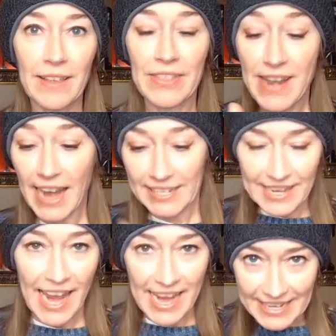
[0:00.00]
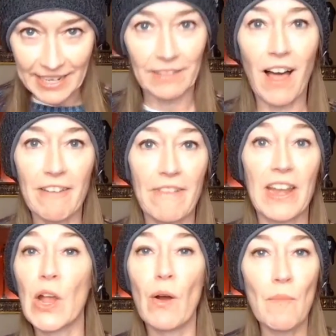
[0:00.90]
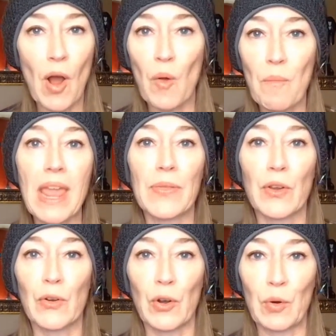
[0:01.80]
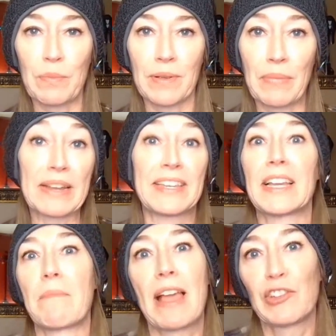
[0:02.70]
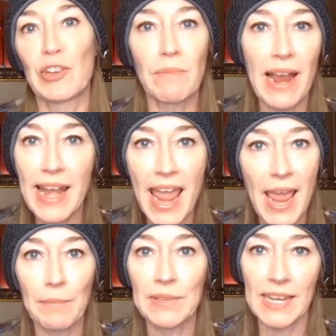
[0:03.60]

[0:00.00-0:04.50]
The next day he did a live video about me in the group, but didn't mention my name.